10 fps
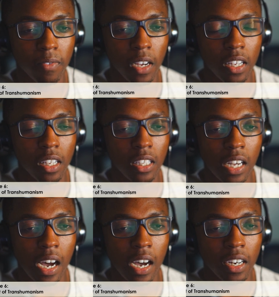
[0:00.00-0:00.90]
higher than
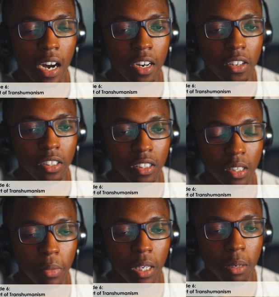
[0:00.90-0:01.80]
some people.
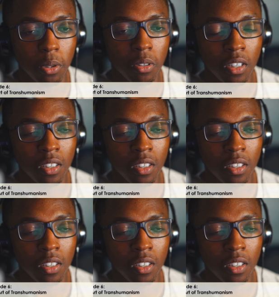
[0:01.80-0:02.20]
He can do